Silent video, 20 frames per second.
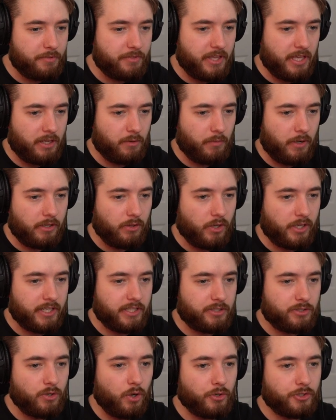thing where like
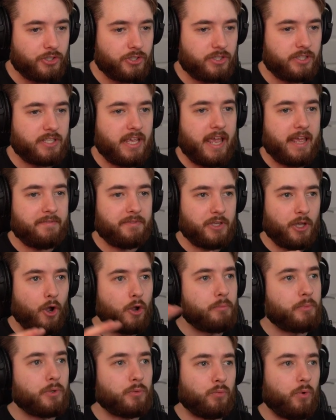it's not just set in the
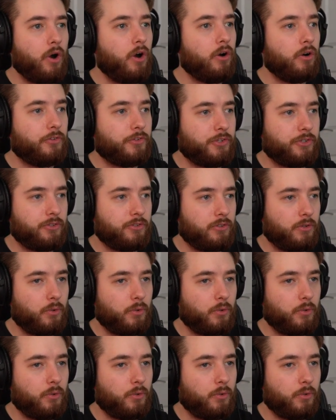open world and